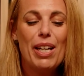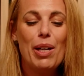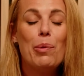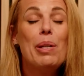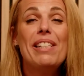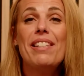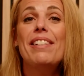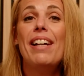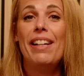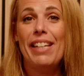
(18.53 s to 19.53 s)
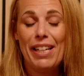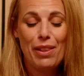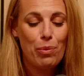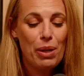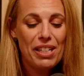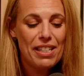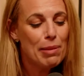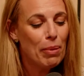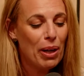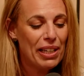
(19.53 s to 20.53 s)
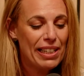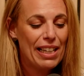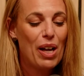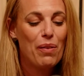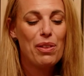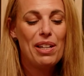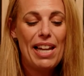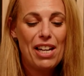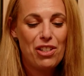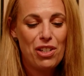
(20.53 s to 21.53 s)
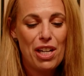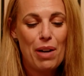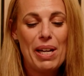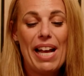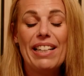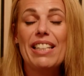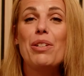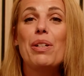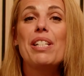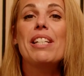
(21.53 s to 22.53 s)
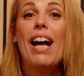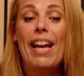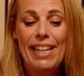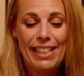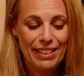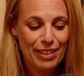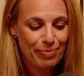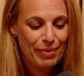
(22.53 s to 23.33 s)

A real stunning 3D model of the legendary Alcatraz Island.